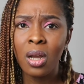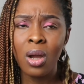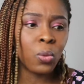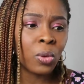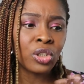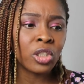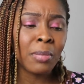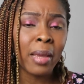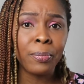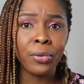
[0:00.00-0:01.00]
It was just
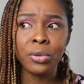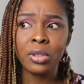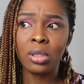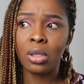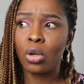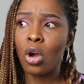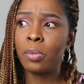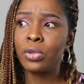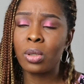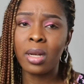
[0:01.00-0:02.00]
my books,
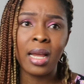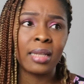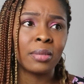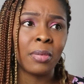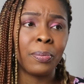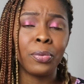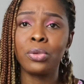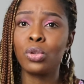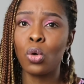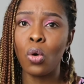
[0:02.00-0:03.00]
come to class, my
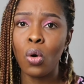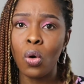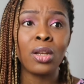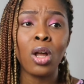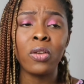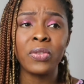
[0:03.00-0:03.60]
books, go. And all of a